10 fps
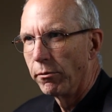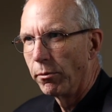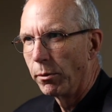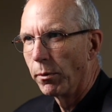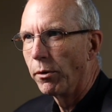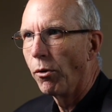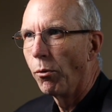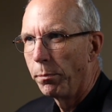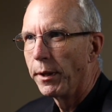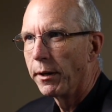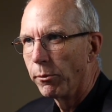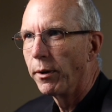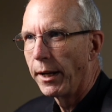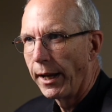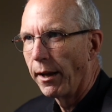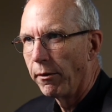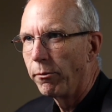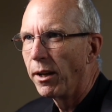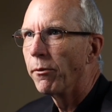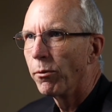We would hope that it would have,
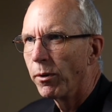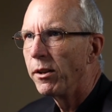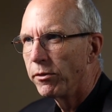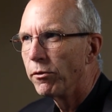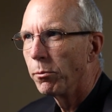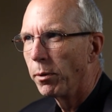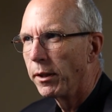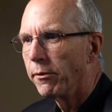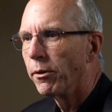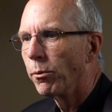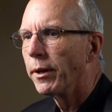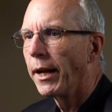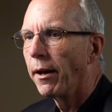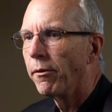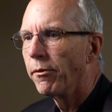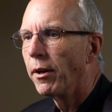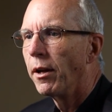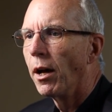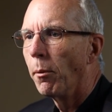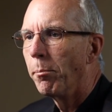we have a reason to believe it would have
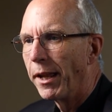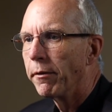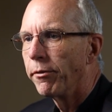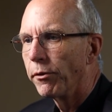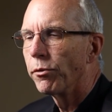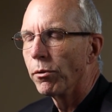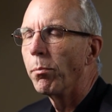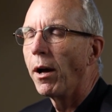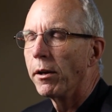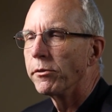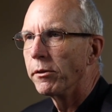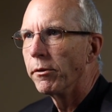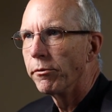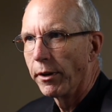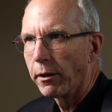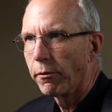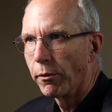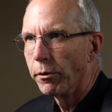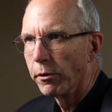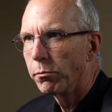a beneficial, positive effect
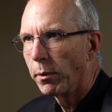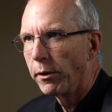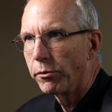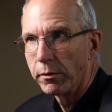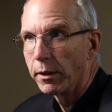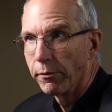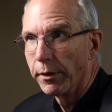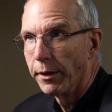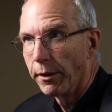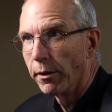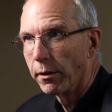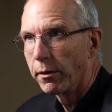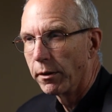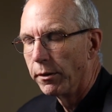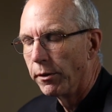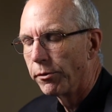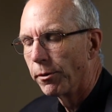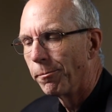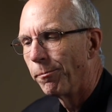for this patient given their condition.